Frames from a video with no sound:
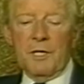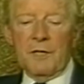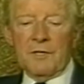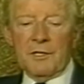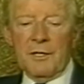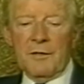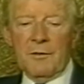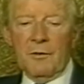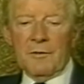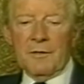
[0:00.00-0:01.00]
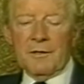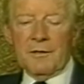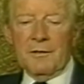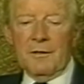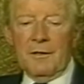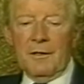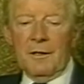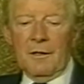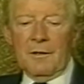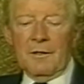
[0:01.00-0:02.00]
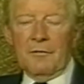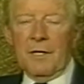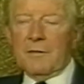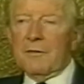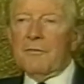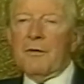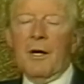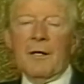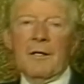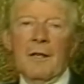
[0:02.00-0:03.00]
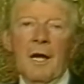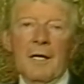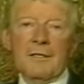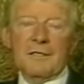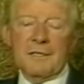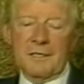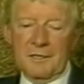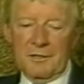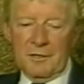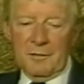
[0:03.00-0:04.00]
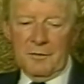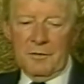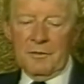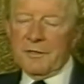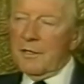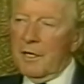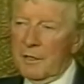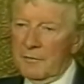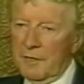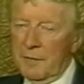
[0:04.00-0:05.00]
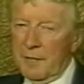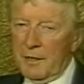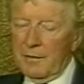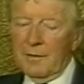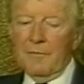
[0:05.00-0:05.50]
previously thought that the effect of colored lights, as they termed it, was a kind of gimmick.